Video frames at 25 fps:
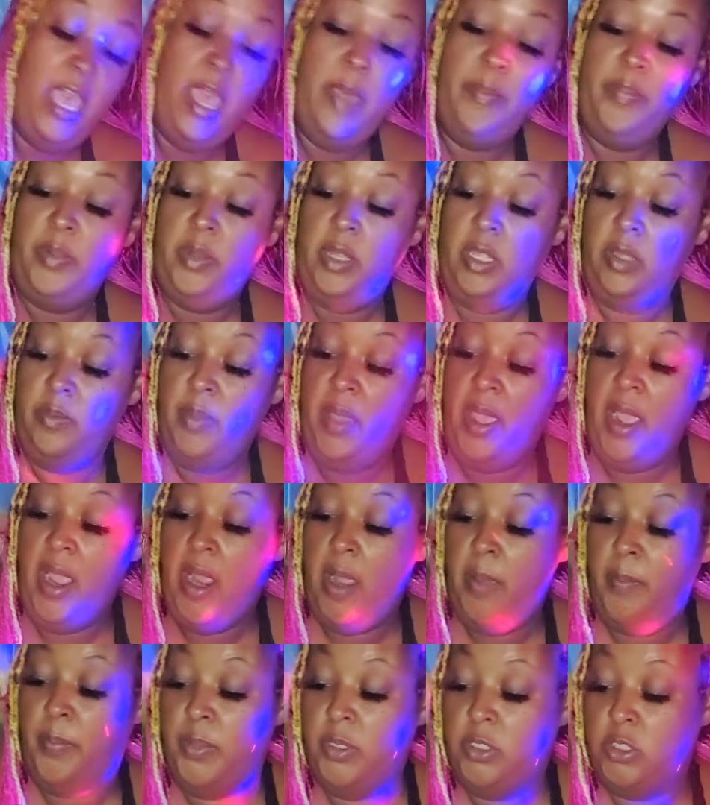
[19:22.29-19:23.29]
happily
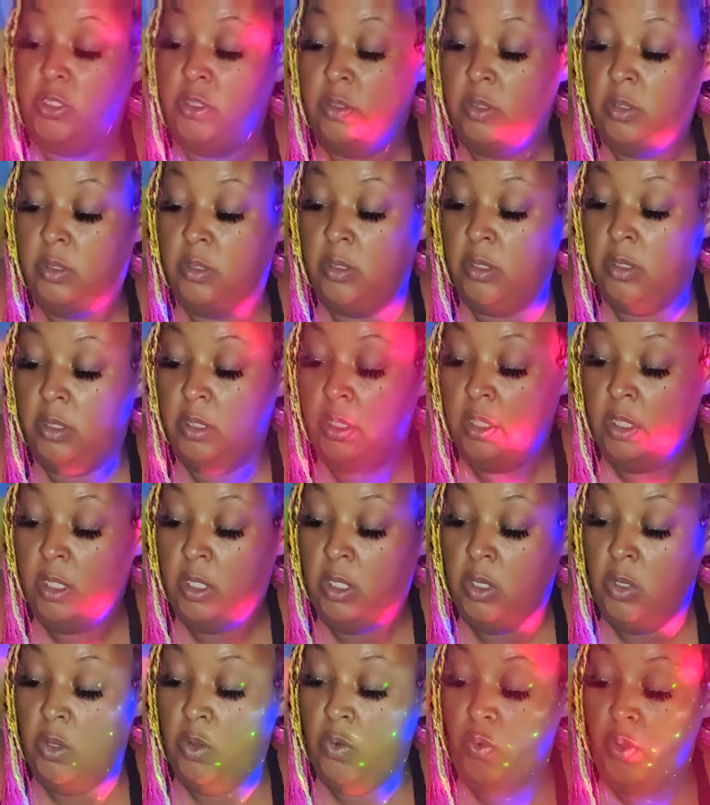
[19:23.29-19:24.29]
married, but
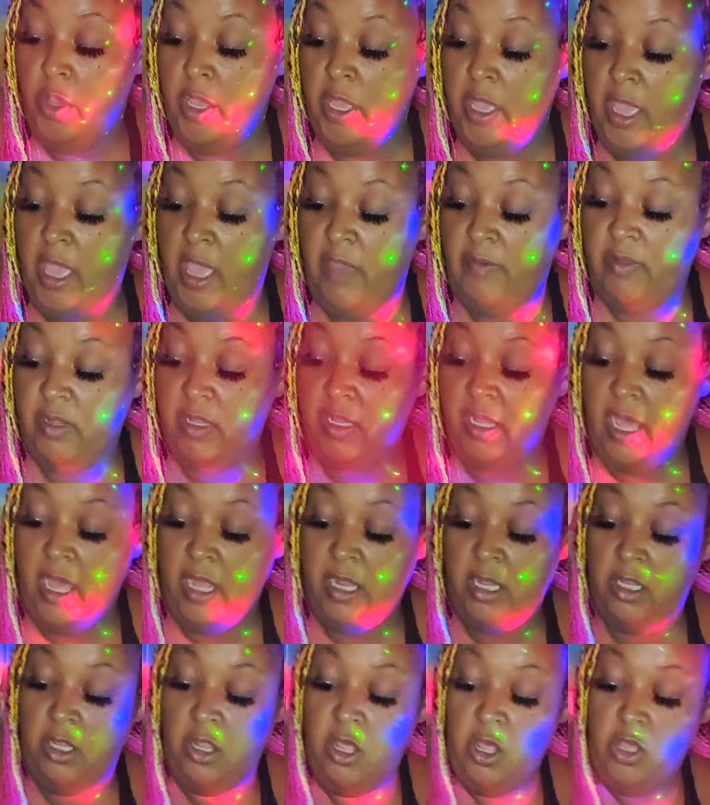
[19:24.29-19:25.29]
we have a
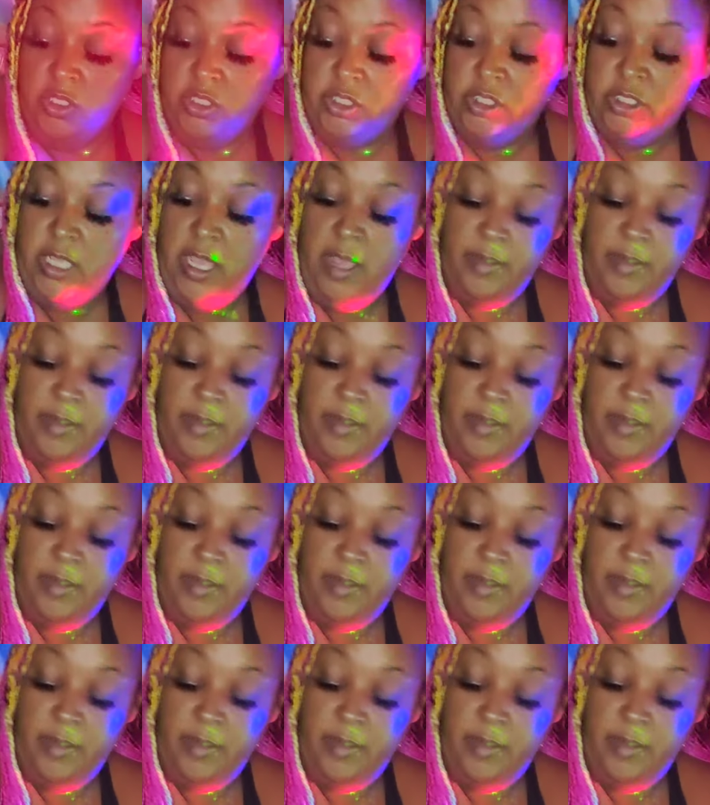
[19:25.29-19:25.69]
lot of lost